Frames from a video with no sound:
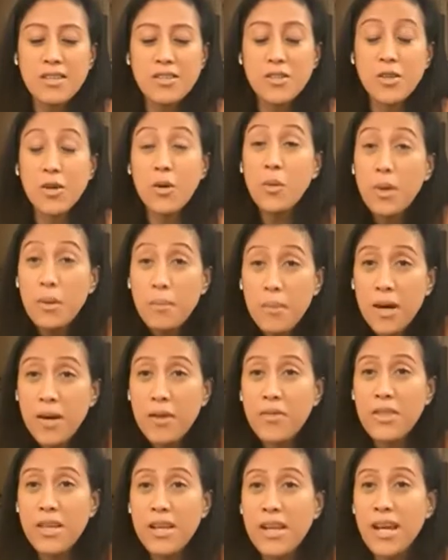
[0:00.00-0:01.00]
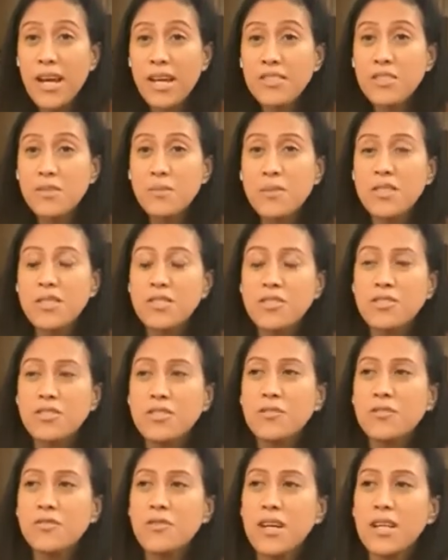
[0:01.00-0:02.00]
know about the announcement, you
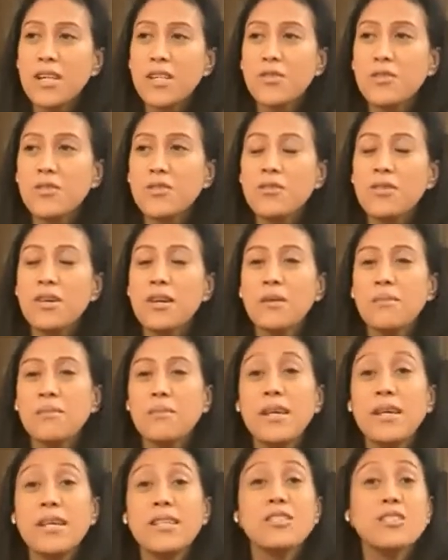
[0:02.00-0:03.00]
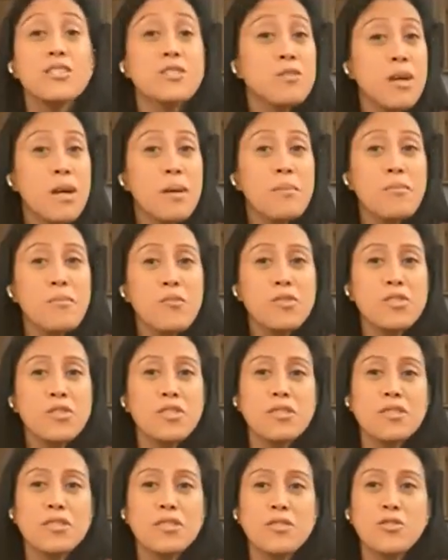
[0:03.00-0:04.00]
should follow my Instagram,
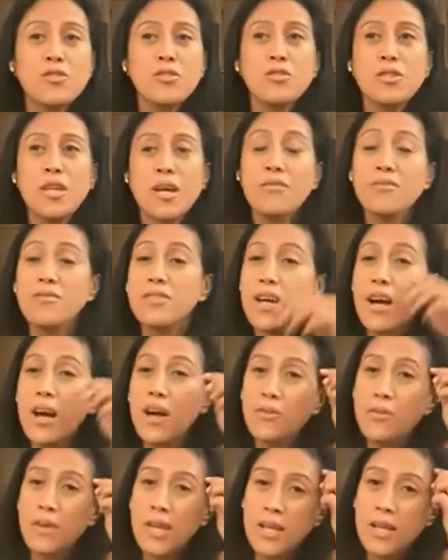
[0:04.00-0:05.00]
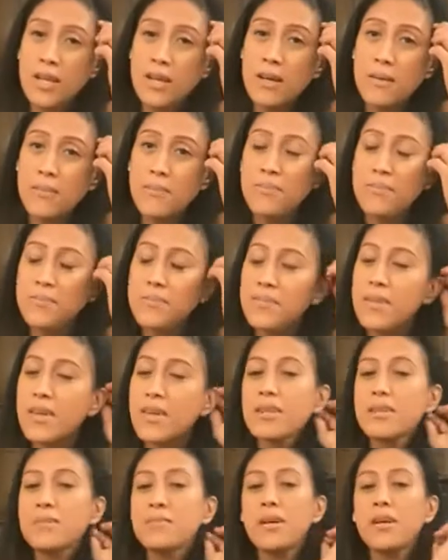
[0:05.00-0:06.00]
which is chef.reina,
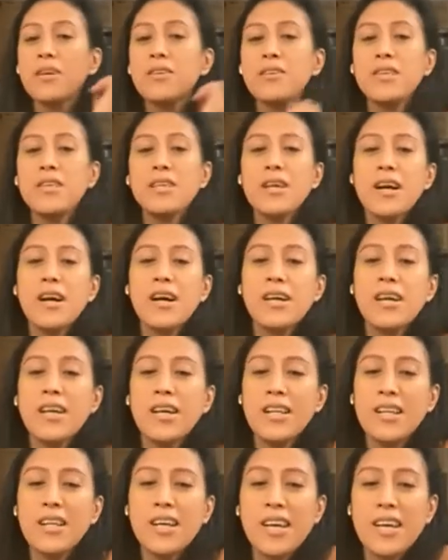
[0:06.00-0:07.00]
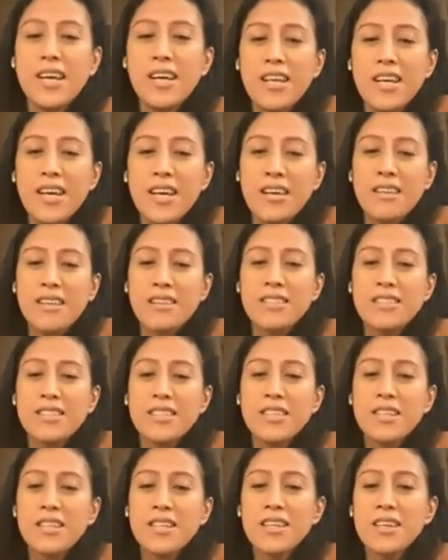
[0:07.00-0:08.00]
Reina, and
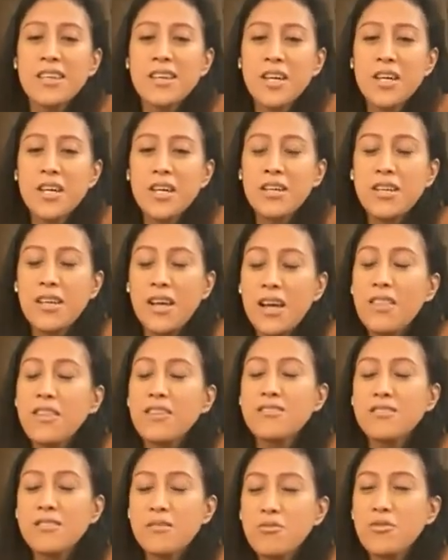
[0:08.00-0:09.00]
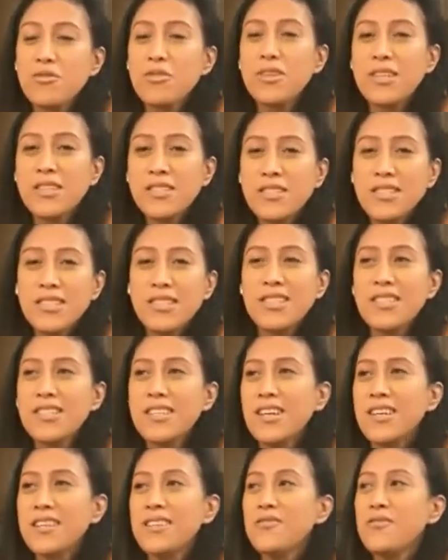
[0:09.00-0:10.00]
yeah, there's some
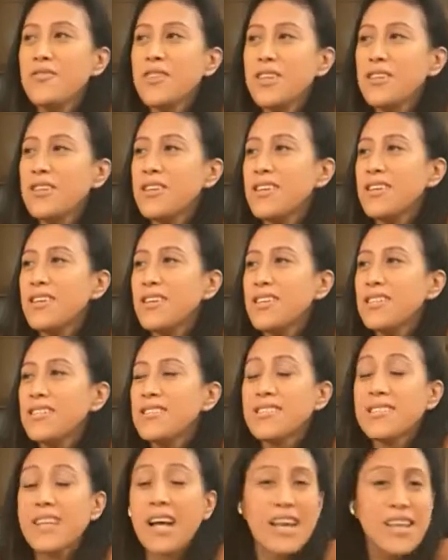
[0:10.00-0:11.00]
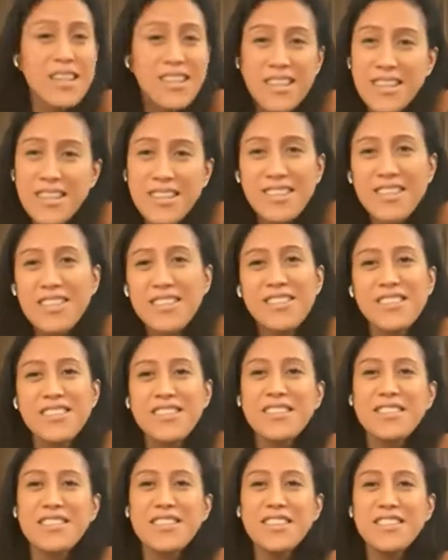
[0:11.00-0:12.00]
crazy and very exciting
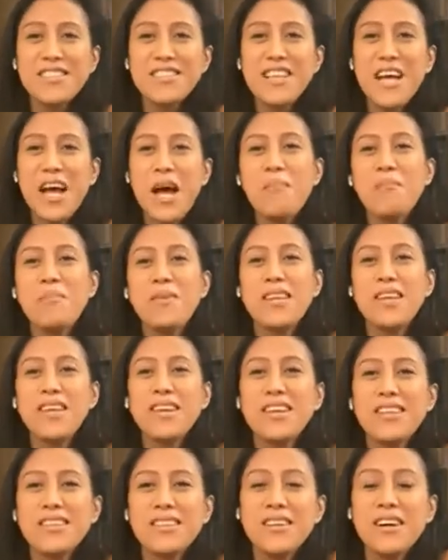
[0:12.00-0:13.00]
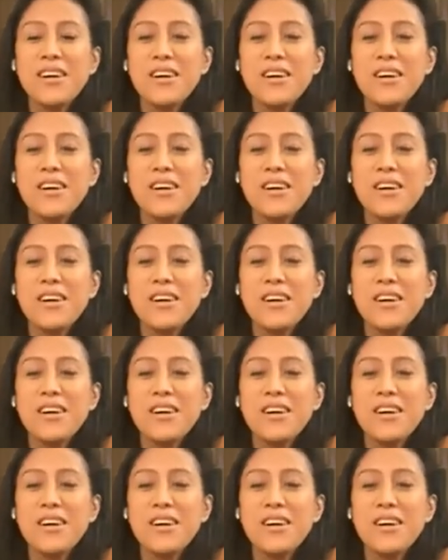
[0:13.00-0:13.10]
things happening